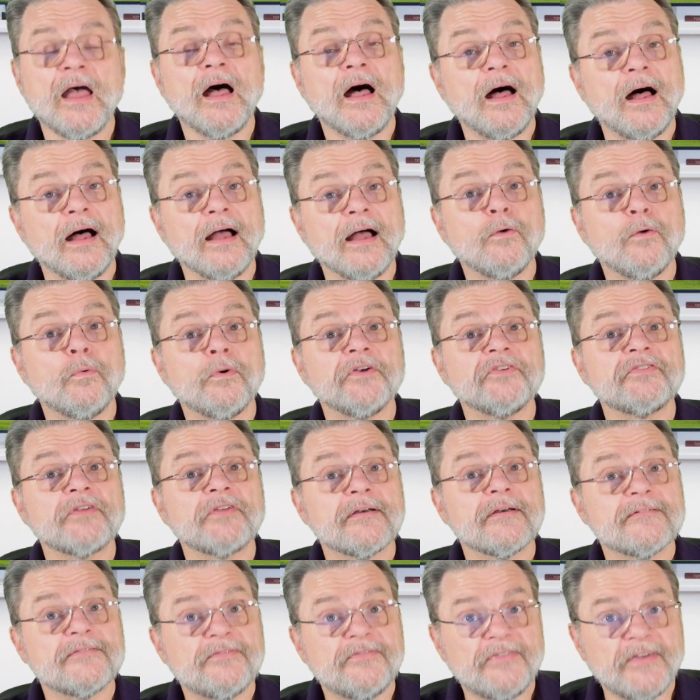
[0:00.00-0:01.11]
I was
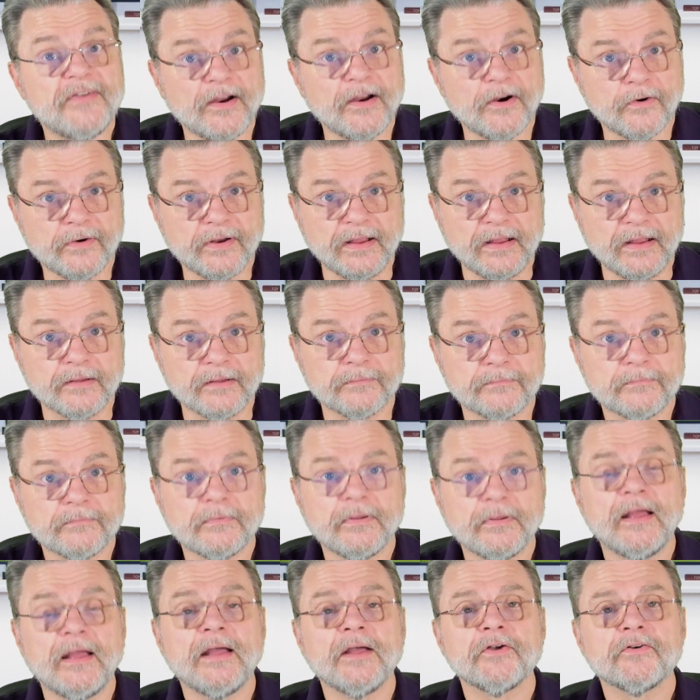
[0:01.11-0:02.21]
very,
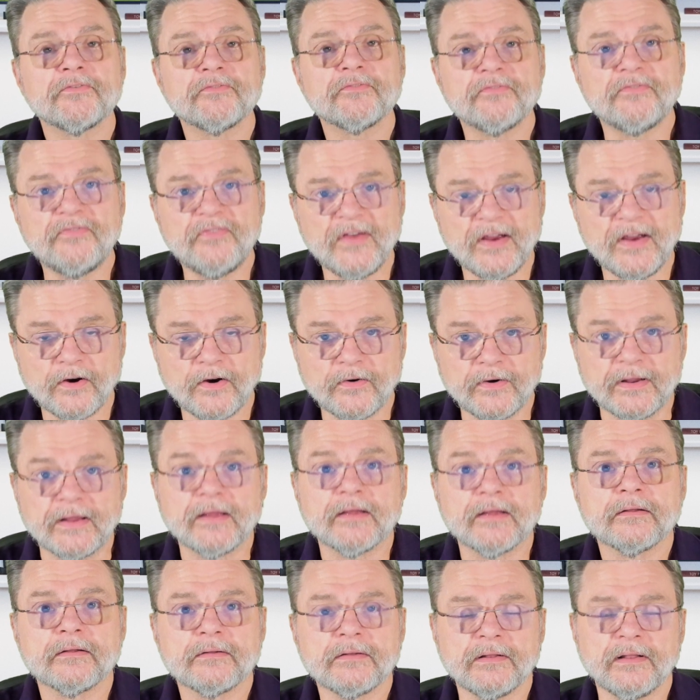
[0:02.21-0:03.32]
very
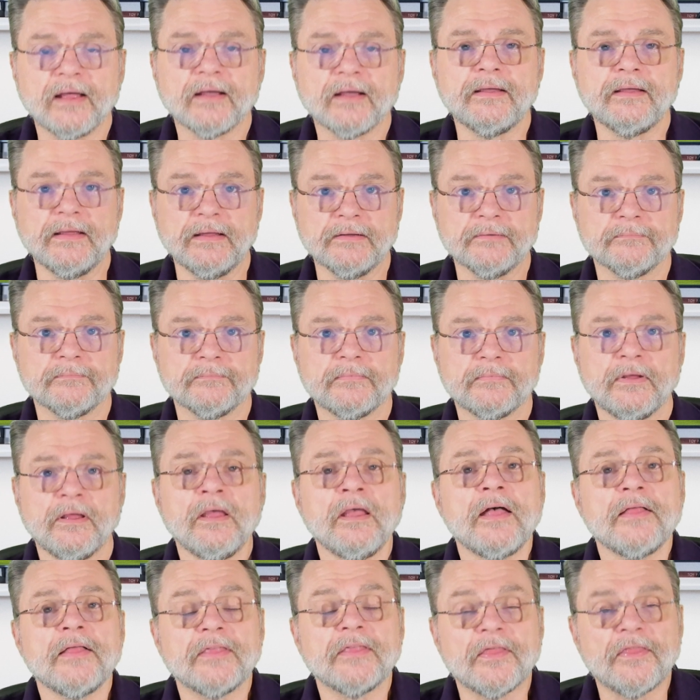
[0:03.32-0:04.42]
lucky
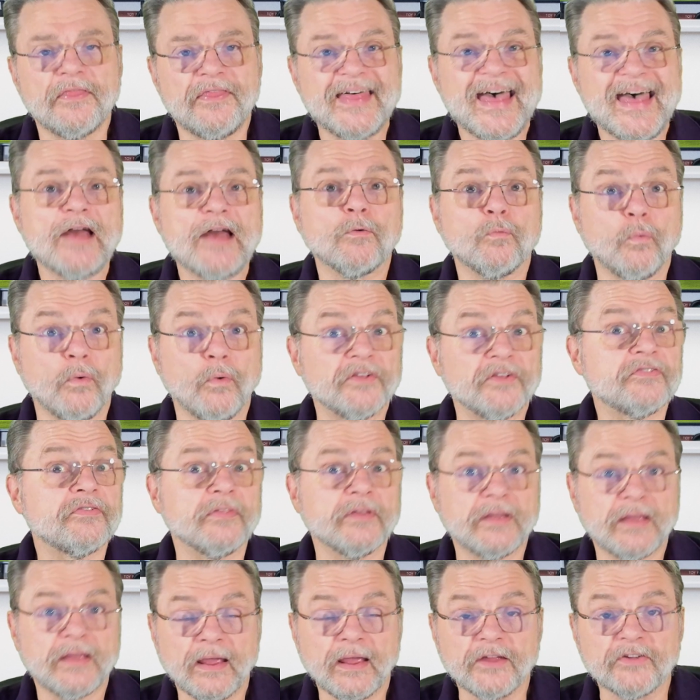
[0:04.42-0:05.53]
that that was the
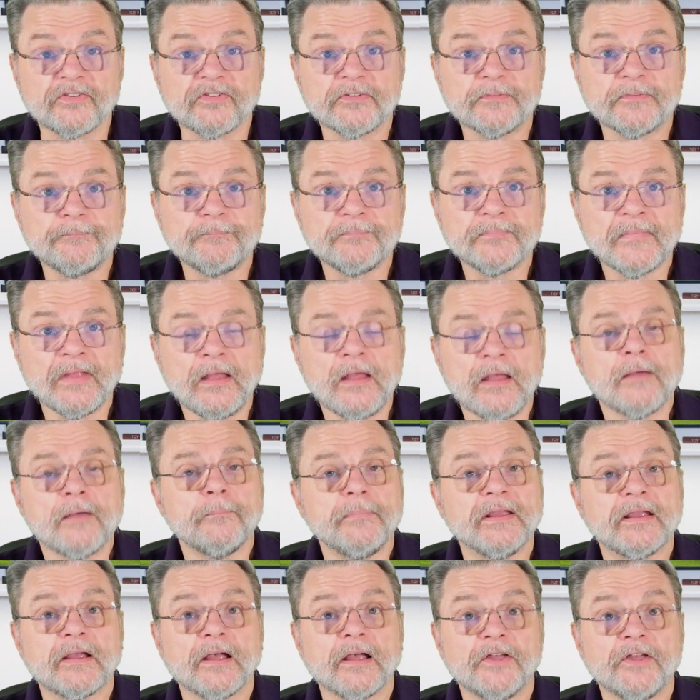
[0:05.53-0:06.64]
case,
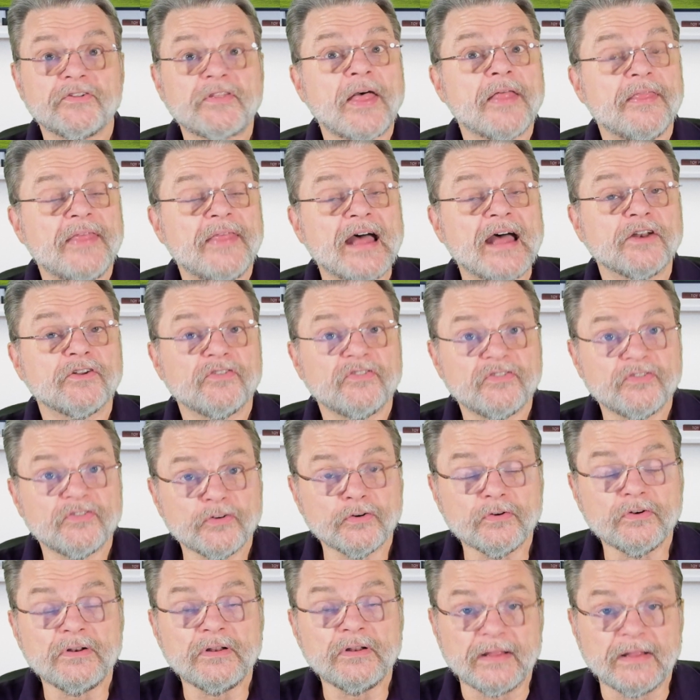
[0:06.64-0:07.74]
because that
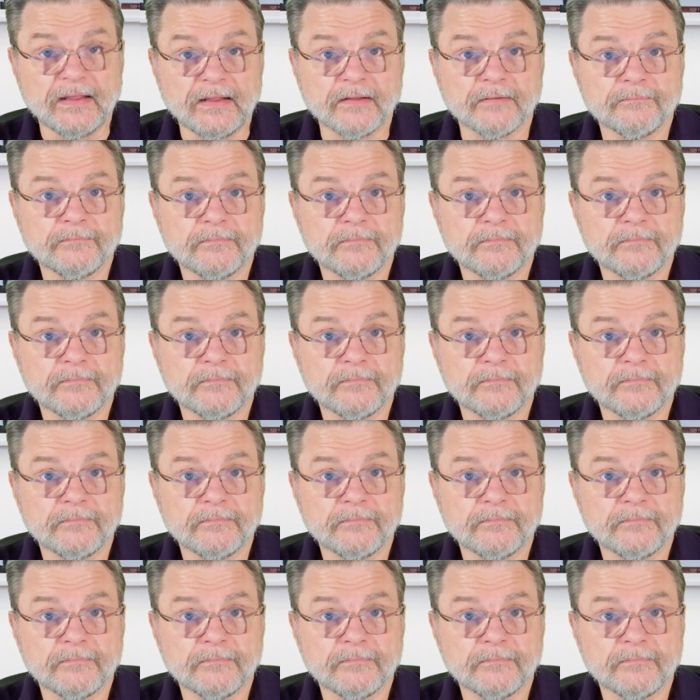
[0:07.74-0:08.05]
certainly